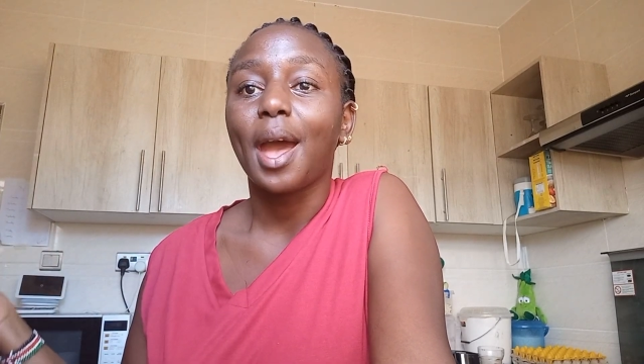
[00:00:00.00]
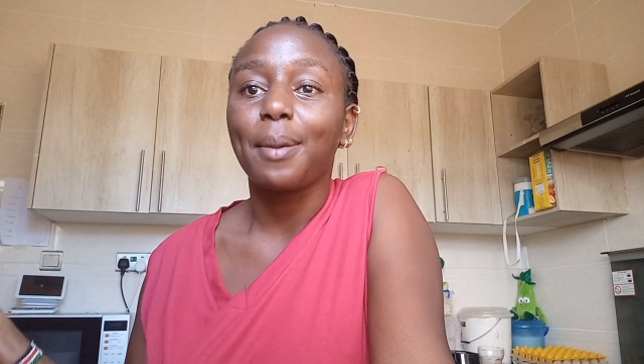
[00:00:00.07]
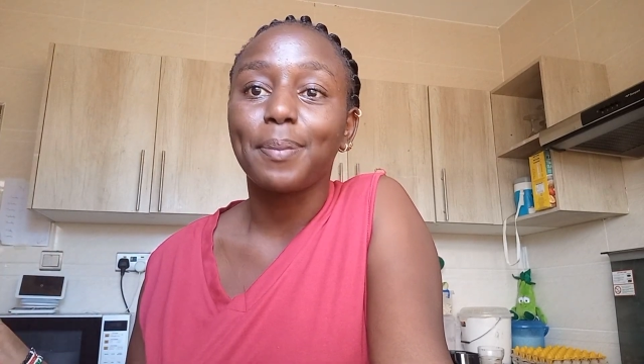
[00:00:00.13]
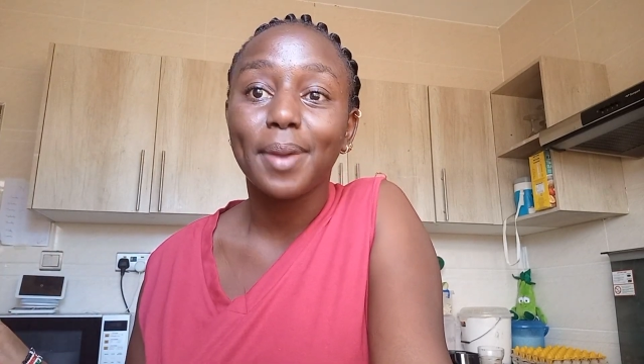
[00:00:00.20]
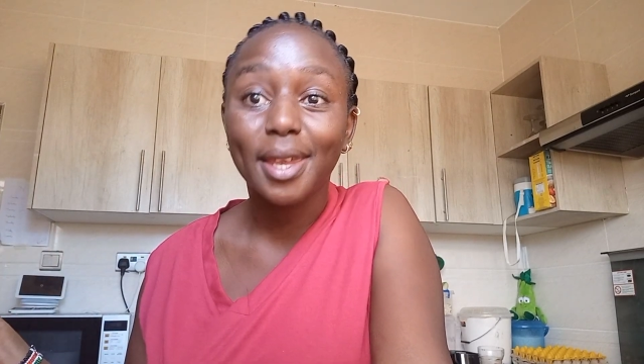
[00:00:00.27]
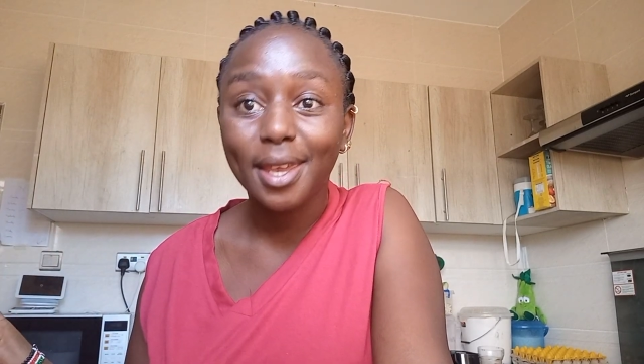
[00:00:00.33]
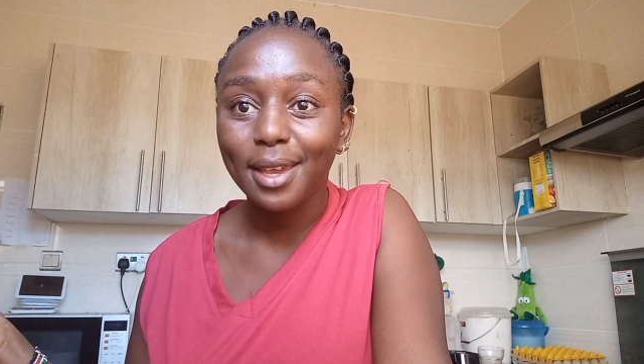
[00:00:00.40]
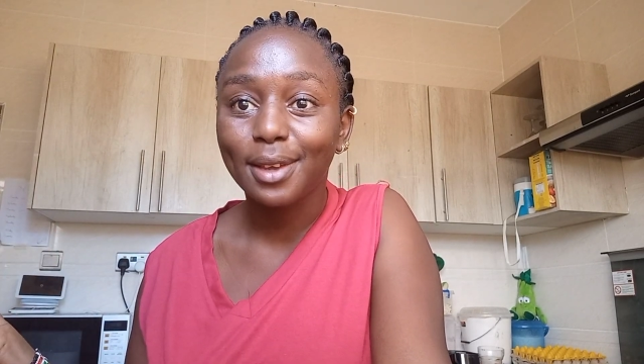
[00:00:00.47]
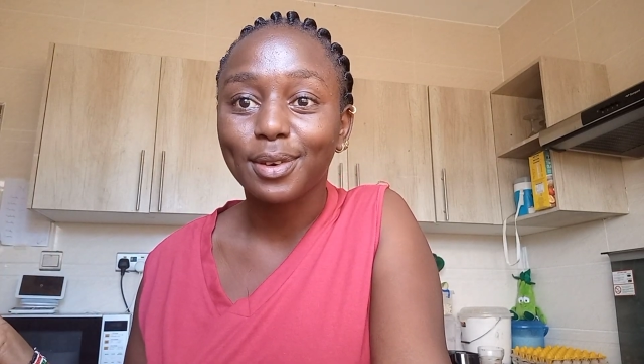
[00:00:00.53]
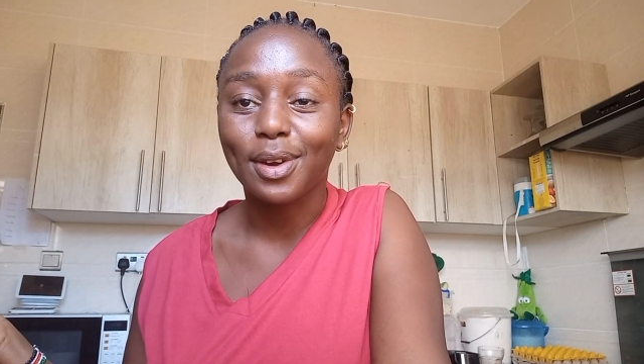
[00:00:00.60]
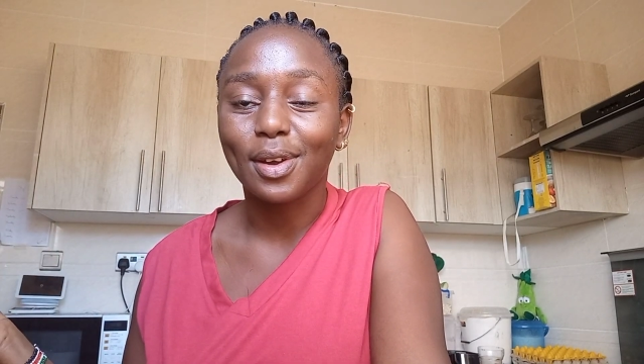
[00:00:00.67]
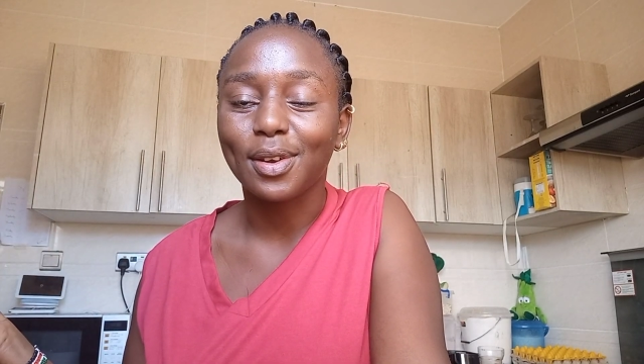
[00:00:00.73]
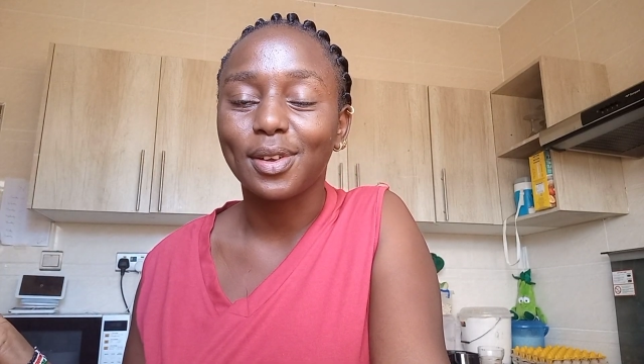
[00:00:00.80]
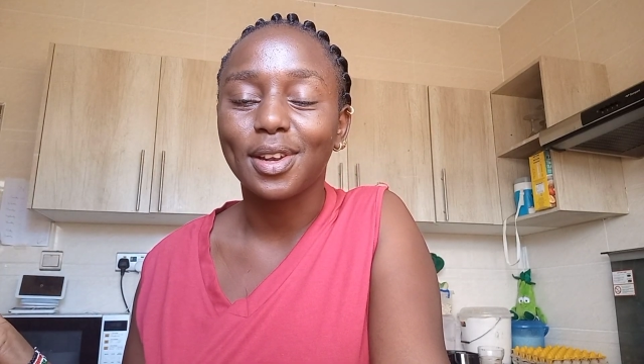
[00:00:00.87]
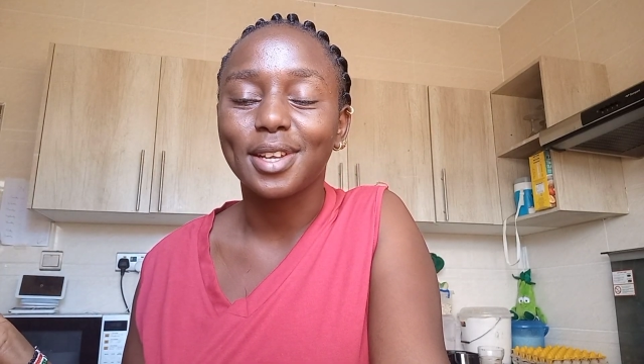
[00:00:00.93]
I'm making
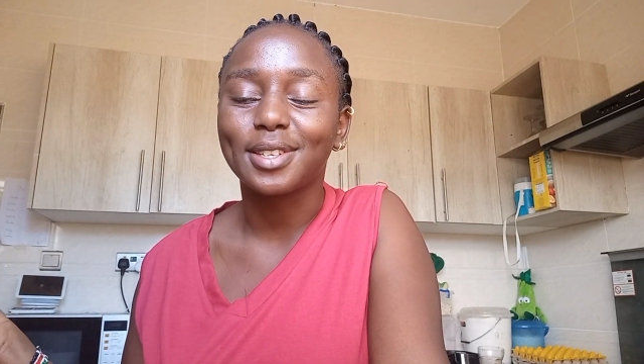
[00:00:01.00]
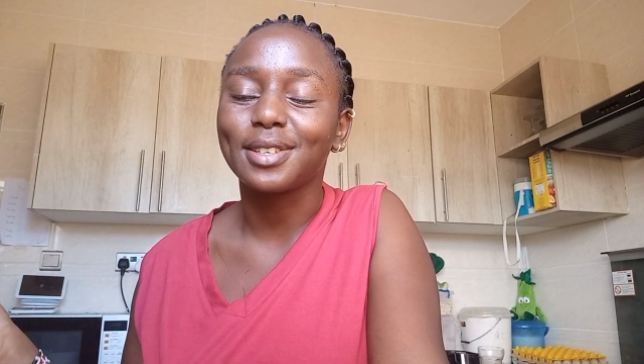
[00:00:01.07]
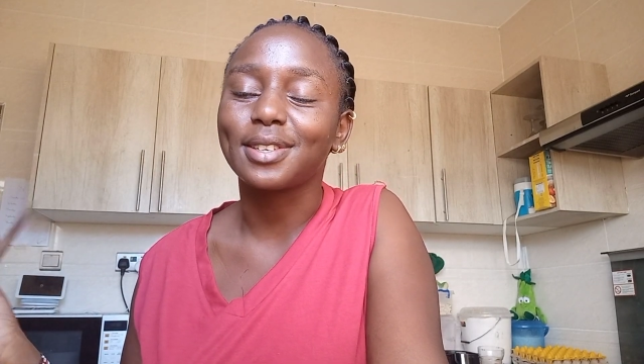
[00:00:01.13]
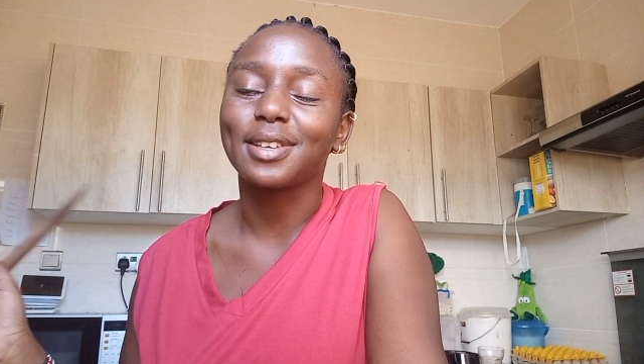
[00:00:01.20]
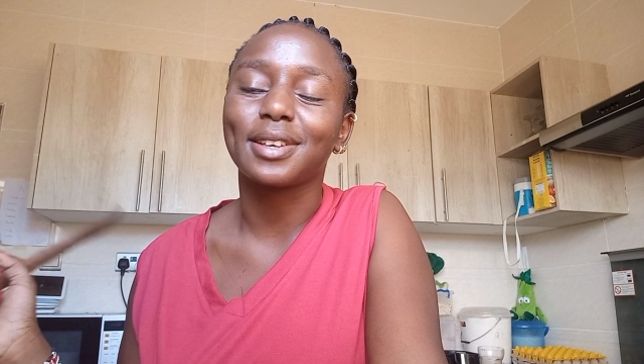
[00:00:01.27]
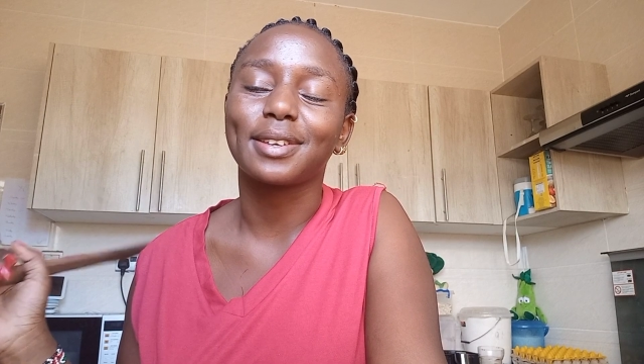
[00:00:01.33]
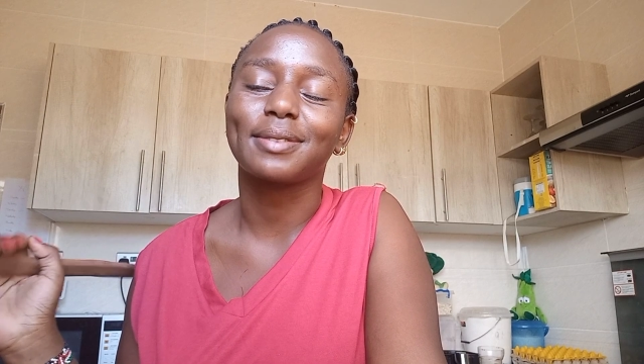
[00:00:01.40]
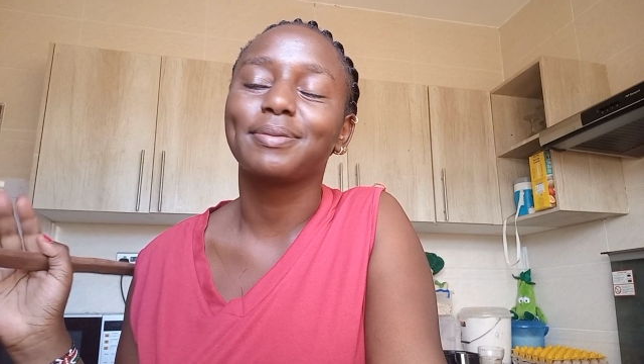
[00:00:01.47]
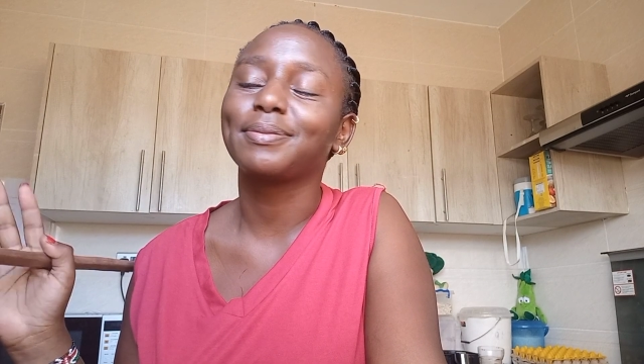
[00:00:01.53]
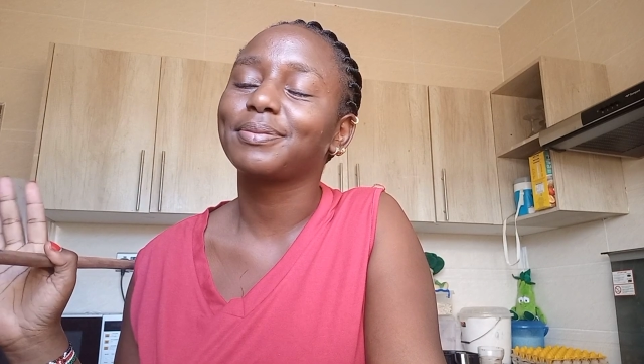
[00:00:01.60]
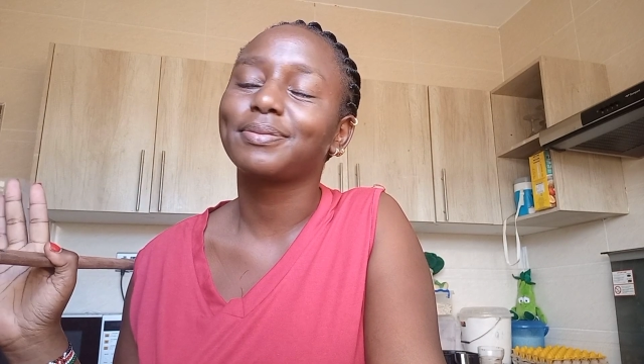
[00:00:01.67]
granola today.